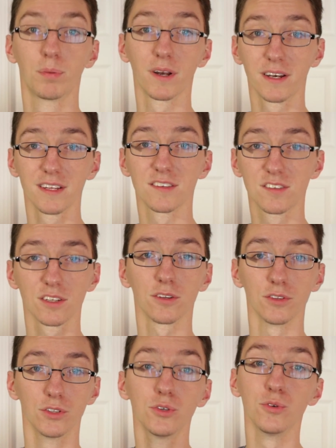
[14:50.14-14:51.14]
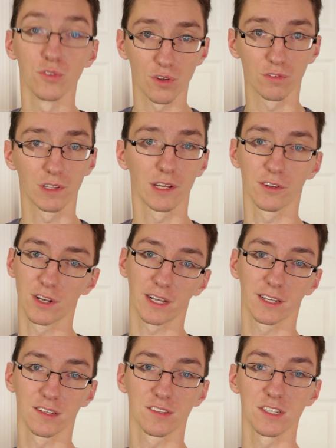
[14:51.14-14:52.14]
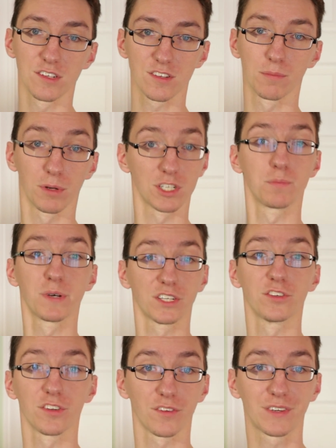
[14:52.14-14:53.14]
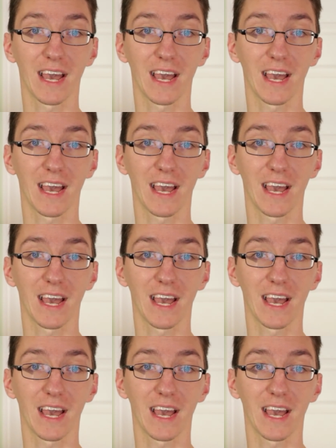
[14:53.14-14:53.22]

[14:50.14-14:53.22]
But it is still news over there. You're not going to see just a bunch of pictures of